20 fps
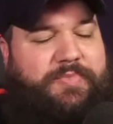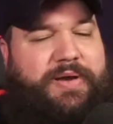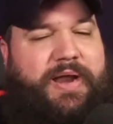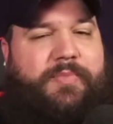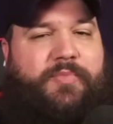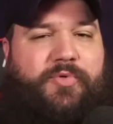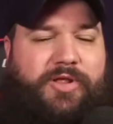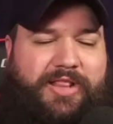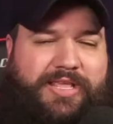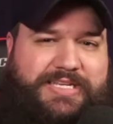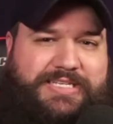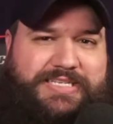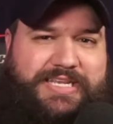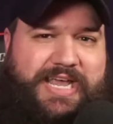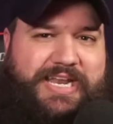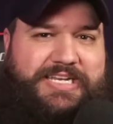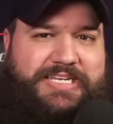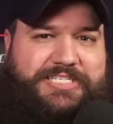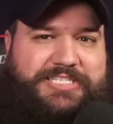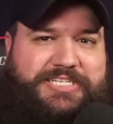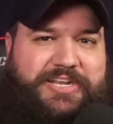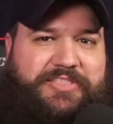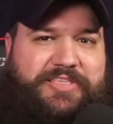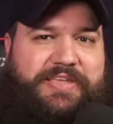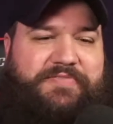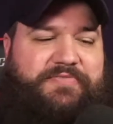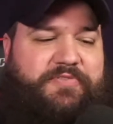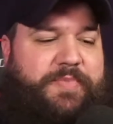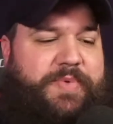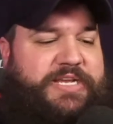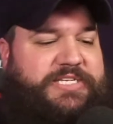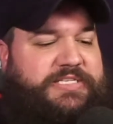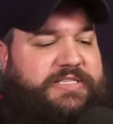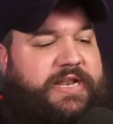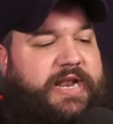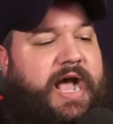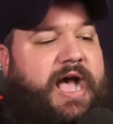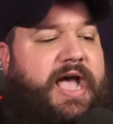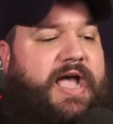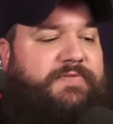but I'm really excited to share the information
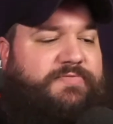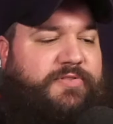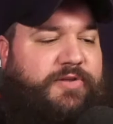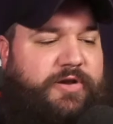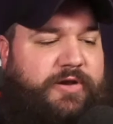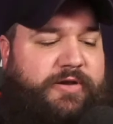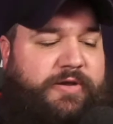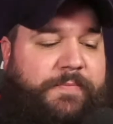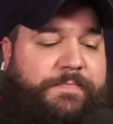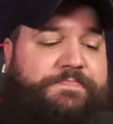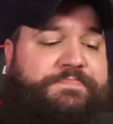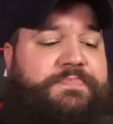that I've learned